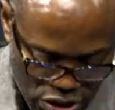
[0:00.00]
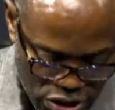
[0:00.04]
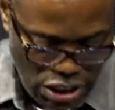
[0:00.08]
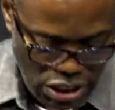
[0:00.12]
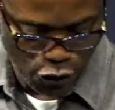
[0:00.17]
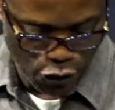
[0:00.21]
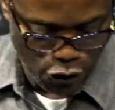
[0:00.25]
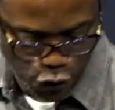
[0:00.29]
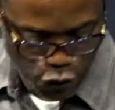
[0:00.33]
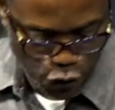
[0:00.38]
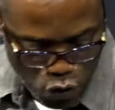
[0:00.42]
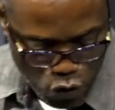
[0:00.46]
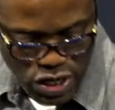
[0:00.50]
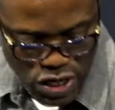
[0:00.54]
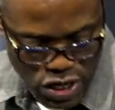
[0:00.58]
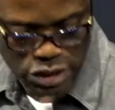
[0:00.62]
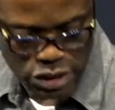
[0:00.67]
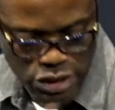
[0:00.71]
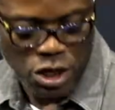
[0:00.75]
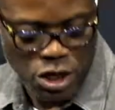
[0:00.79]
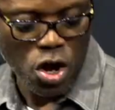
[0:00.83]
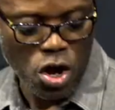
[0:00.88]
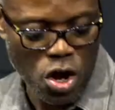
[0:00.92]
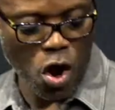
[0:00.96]
and the fullness
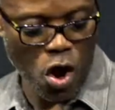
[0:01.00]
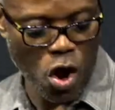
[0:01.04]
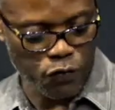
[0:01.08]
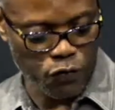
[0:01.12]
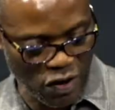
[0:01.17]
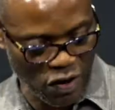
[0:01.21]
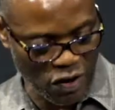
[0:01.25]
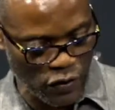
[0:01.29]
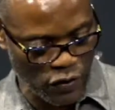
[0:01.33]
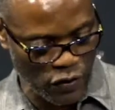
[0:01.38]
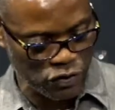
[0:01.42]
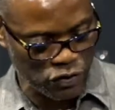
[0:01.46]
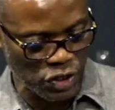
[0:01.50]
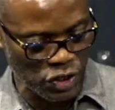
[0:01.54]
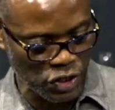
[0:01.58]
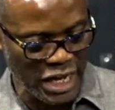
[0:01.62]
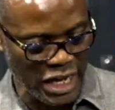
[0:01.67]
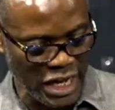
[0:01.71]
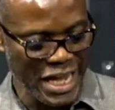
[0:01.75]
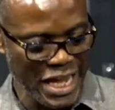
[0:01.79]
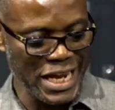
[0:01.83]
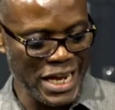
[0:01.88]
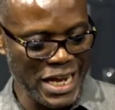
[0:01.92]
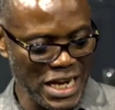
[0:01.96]
of that victory.
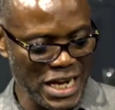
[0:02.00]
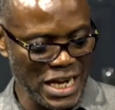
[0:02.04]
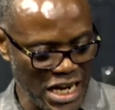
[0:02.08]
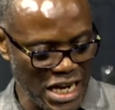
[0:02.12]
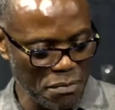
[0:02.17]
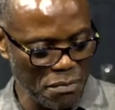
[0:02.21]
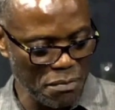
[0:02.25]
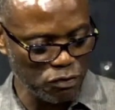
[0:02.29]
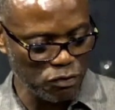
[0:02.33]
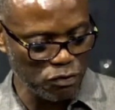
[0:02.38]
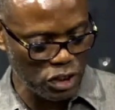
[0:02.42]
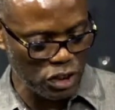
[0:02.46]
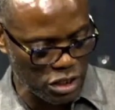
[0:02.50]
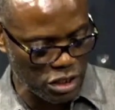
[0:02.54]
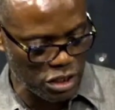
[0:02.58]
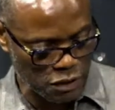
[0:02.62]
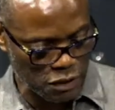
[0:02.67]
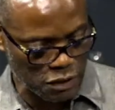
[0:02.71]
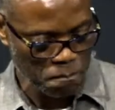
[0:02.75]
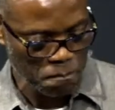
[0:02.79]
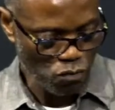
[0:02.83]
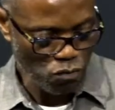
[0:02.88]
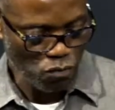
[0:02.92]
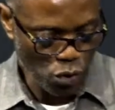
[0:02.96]
In the name of Jesus,
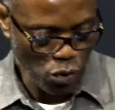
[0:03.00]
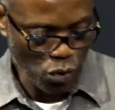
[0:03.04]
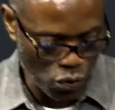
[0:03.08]
we